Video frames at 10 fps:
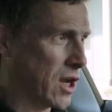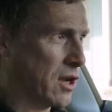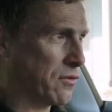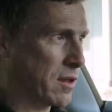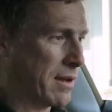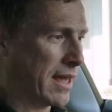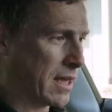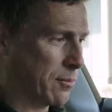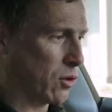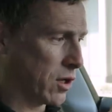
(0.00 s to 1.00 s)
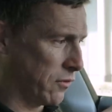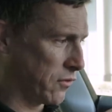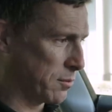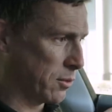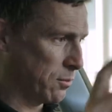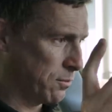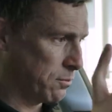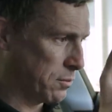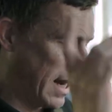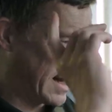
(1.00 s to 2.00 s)
hopefully make it more comfortable.
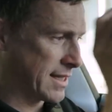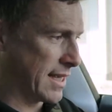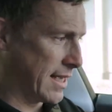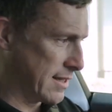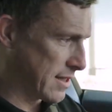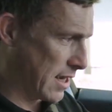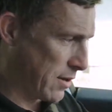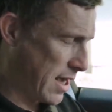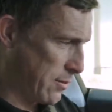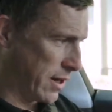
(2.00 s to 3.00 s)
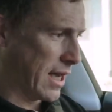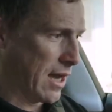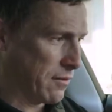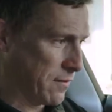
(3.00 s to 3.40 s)
But let's see. So here we go.